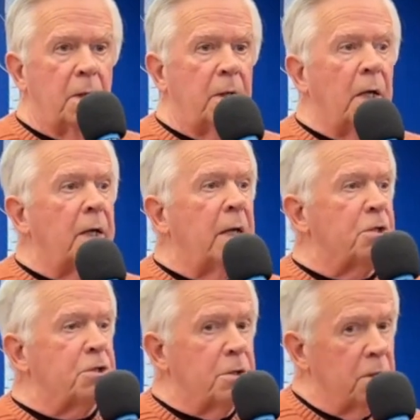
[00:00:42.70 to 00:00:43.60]

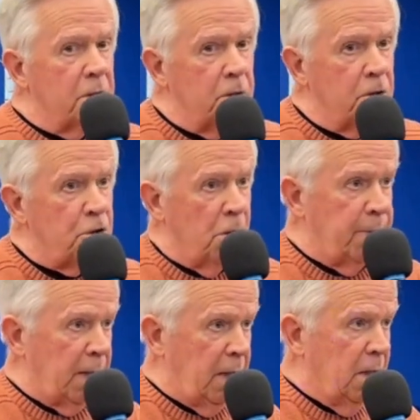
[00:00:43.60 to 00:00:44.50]
against
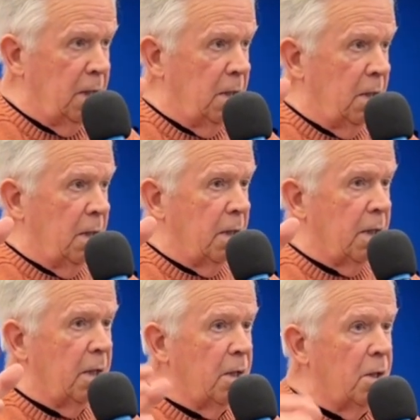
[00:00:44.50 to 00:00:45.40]
Germany,
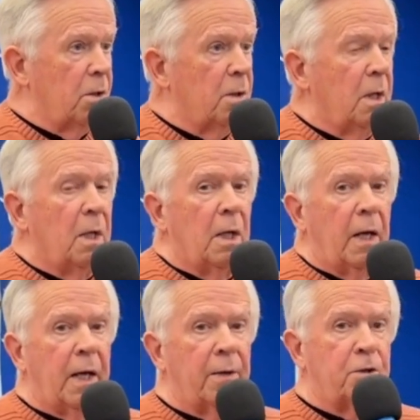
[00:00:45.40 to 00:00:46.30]
you know.
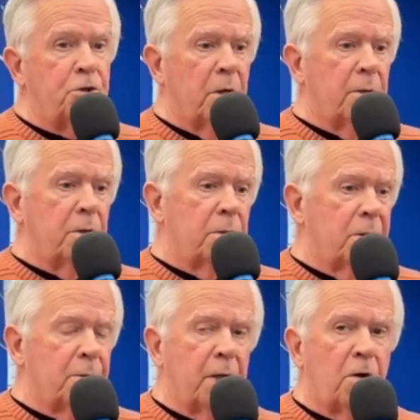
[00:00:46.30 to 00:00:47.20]
And
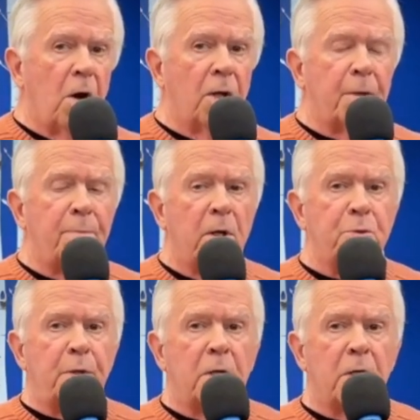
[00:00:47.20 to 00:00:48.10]
they call it the
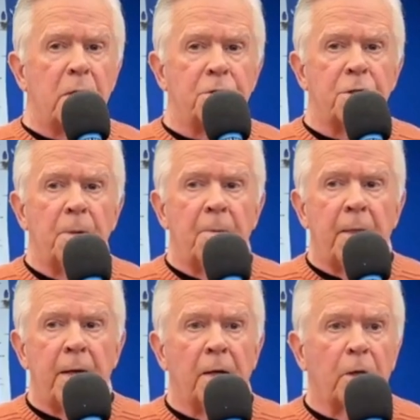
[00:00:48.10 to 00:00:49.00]
Bulge because
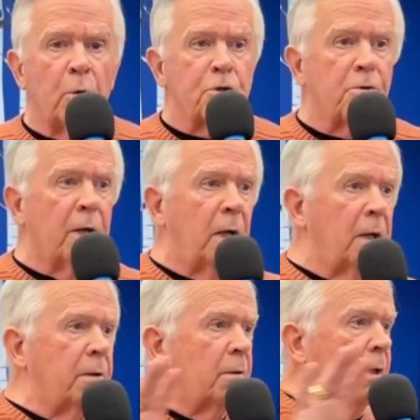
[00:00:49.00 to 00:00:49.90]
Hitler was trying to
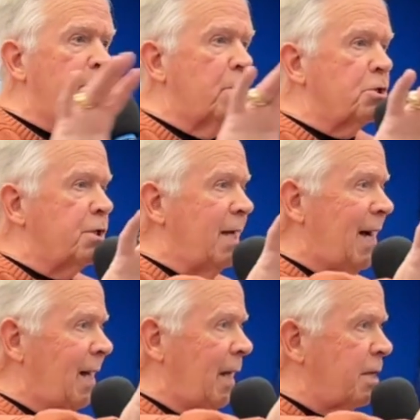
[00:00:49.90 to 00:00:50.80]
literally push the
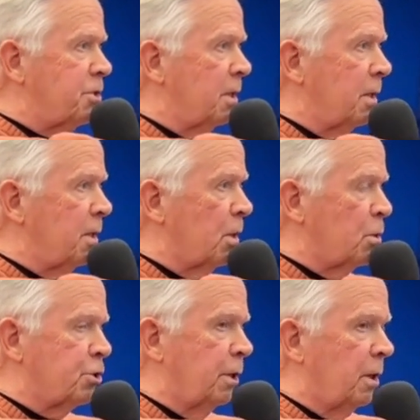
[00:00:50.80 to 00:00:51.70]
Allies into the
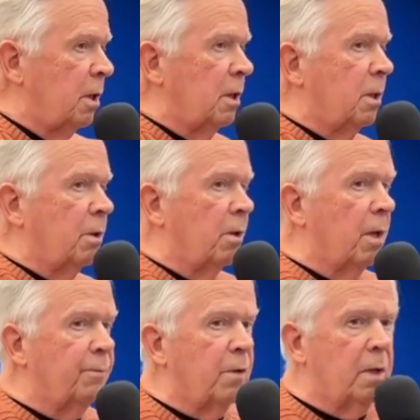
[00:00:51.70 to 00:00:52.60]
ocean,
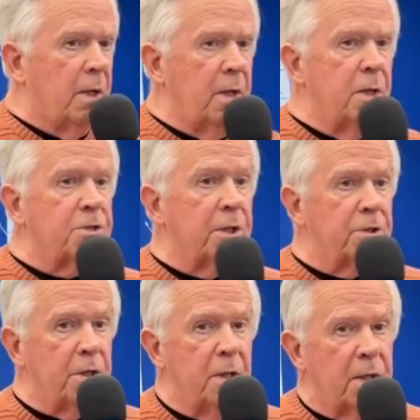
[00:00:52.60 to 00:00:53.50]
right? Now, he didn't
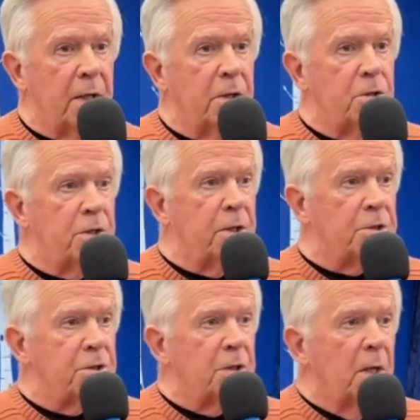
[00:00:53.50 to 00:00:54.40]
succeed, thank you,
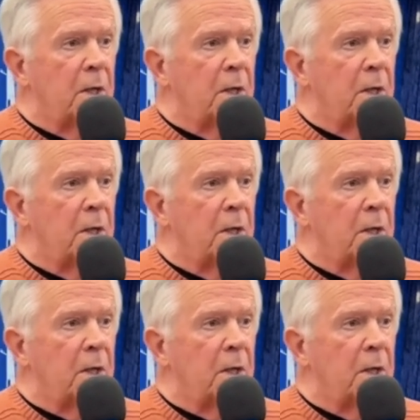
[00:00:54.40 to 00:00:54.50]
Jesus.